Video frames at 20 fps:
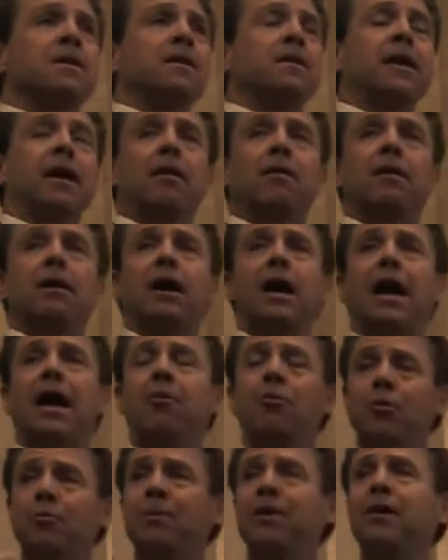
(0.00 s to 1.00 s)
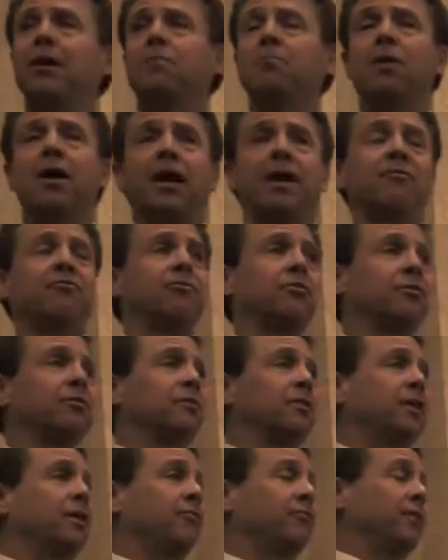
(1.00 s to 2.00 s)
Now, I would be unmindful
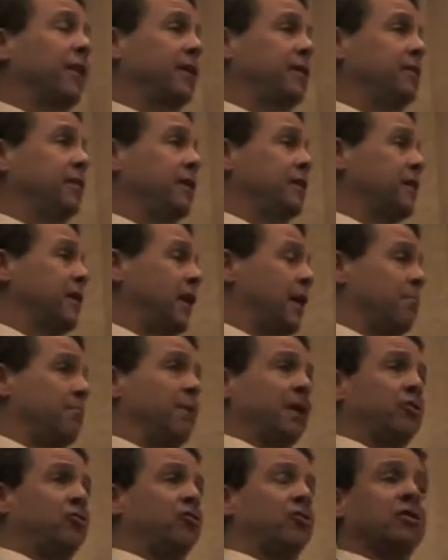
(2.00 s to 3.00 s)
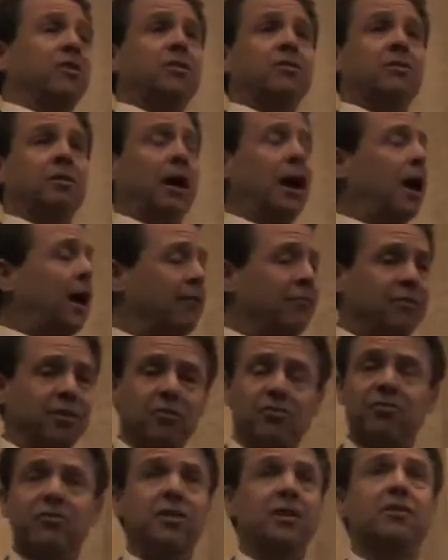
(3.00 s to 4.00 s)
if I did not mention that
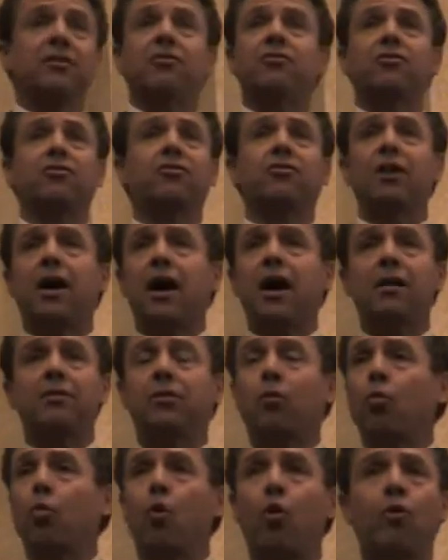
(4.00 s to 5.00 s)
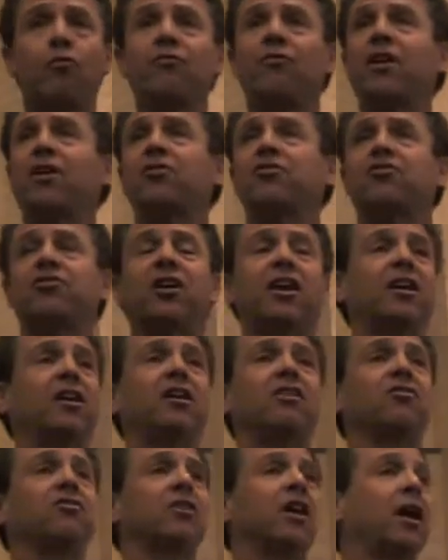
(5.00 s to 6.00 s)
obviously this is not, the warfare
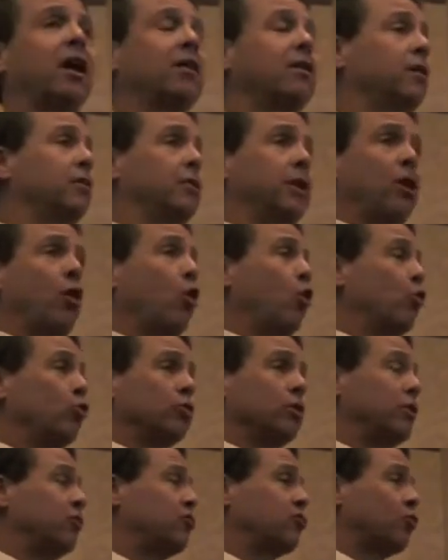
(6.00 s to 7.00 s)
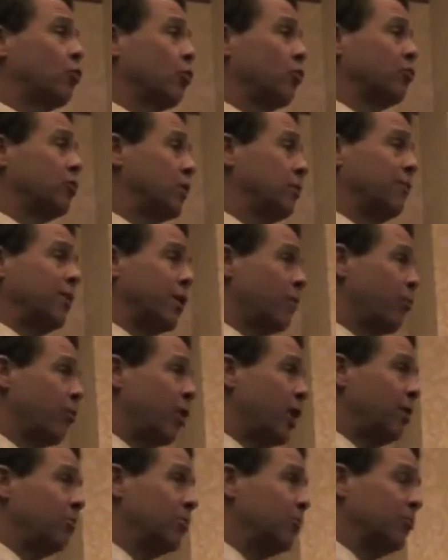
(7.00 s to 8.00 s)
state is not the only source of our
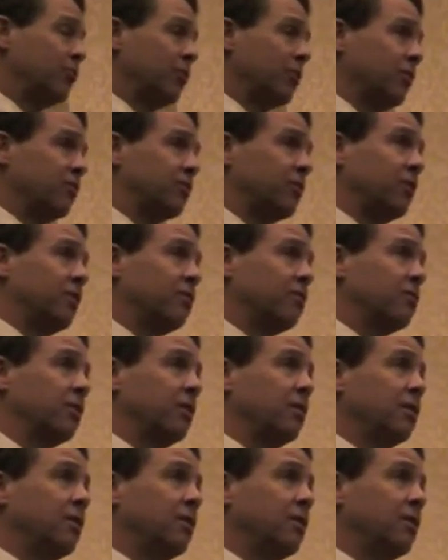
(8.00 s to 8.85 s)
problems in this country.